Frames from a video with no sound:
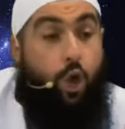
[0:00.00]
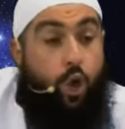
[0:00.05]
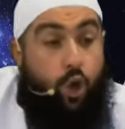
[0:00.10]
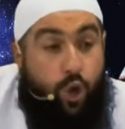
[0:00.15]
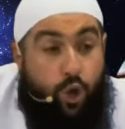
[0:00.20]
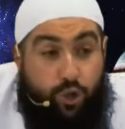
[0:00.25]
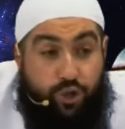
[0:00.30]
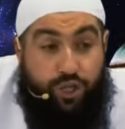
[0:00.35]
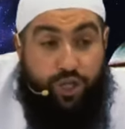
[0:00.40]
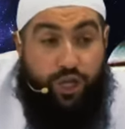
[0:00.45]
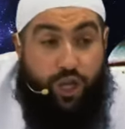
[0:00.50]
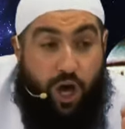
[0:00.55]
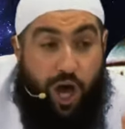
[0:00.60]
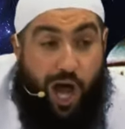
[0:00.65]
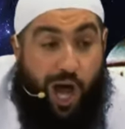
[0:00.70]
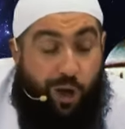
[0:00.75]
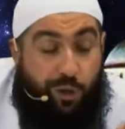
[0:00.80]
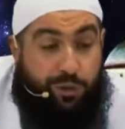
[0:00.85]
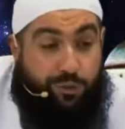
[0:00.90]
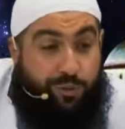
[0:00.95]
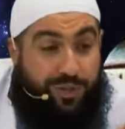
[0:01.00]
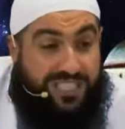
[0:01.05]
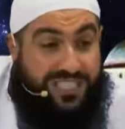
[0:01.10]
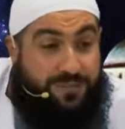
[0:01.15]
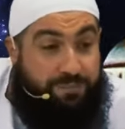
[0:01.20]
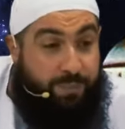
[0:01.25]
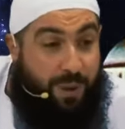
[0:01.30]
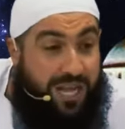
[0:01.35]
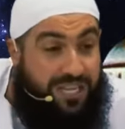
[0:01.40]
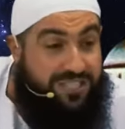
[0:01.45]
Who do you hold
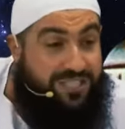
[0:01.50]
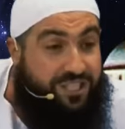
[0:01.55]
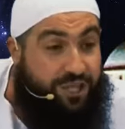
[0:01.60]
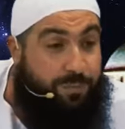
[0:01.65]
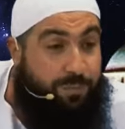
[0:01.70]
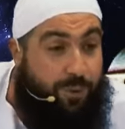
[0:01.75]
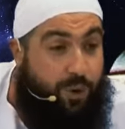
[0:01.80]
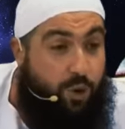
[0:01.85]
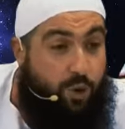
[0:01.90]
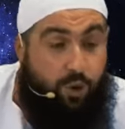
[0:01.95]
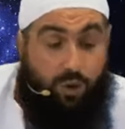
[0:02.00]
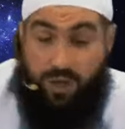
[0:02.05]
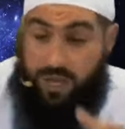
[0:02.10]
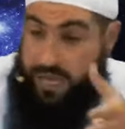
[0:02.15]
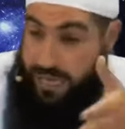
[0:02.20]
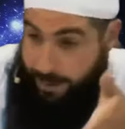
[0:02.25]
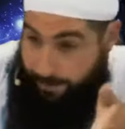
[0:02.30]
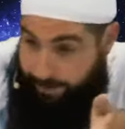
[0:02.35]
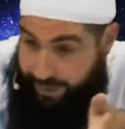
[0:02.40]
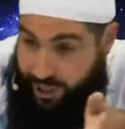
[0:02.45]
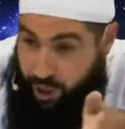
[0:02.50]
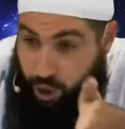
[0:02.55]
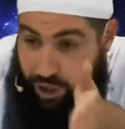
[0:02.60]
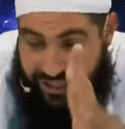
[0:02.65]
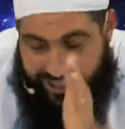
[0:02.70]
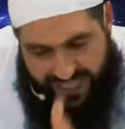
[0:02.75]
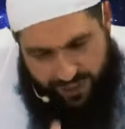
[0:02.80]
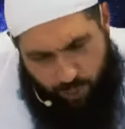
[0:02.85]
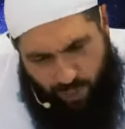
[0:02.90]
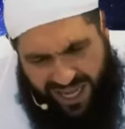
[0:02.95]
responsible?
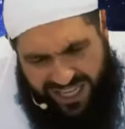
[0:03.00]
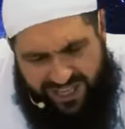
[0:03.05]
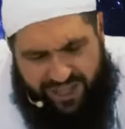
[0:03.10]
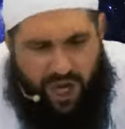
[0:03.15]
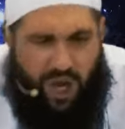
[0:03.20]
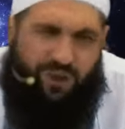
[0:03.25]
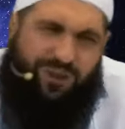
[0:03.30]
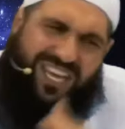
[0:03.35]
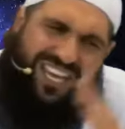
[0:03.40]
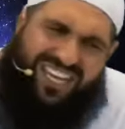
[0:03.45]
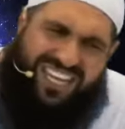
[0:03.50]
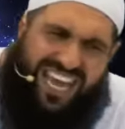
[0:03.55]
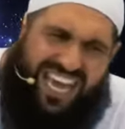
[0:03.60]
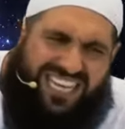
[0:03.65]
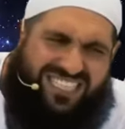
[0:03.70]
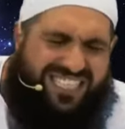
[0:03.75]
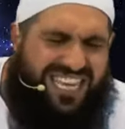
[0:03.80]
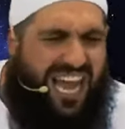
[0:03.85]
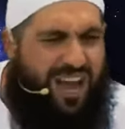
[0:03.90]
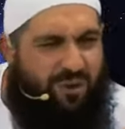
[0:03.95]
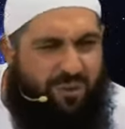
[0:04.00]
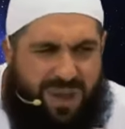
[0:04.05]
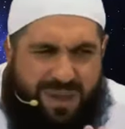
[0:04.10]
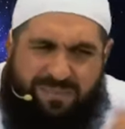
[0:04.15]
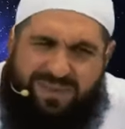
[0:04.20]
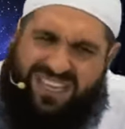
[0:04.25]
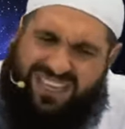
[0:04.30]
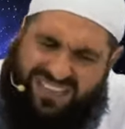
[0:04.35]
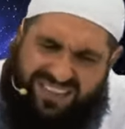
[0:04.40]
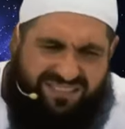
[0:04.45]
Because in one token, yes, our
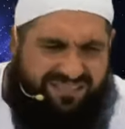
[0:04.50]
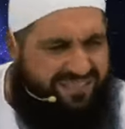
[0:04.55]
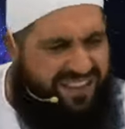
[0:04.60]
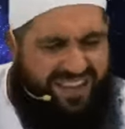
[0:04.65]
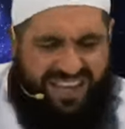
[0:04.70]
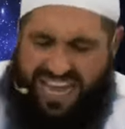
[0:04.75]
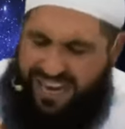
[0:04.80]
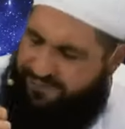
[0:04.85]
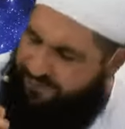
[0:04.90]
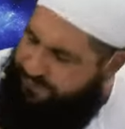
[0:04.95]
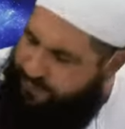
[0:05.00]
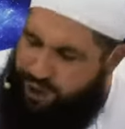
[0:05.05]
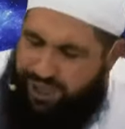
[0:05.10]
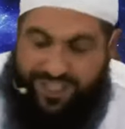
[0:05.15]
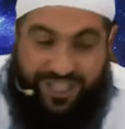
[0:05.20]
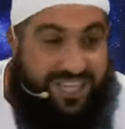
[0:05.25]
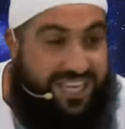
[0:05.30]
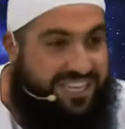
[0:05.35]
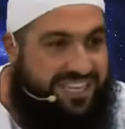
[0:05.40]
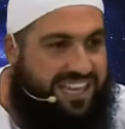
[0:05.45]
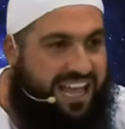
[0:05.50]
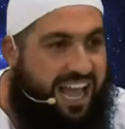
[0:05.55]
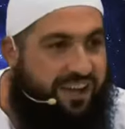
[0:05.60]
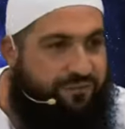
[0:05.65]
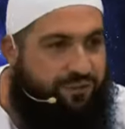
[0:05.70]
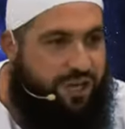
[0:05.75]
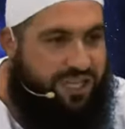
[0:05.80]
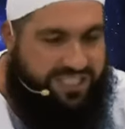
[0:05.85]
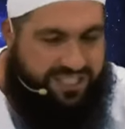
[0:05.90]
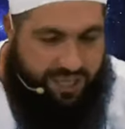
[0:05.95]
women unfortunately
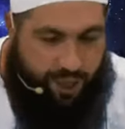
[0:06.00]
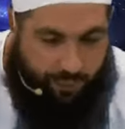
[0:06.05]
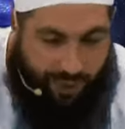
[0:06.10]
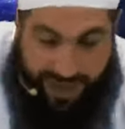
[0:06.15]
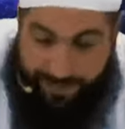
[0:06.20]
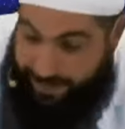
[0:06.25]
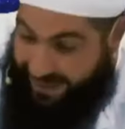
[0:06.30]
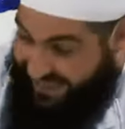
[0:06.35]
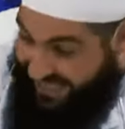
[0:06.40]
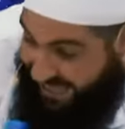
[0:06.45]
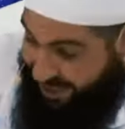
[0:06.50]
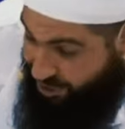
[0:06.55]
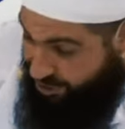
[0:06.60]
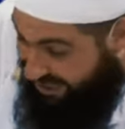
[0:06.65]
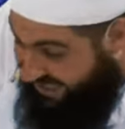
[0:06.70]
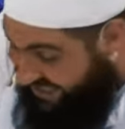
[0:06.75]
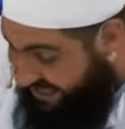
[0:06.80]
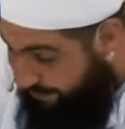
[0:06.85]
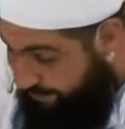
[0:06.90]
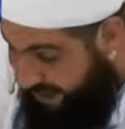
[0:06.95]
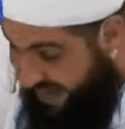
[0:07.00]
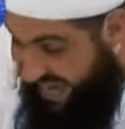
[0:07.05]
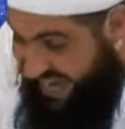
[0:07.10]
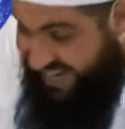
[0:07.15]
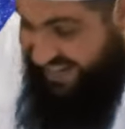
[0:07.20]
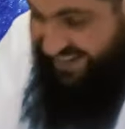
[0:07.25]
have lost their way, but then look at the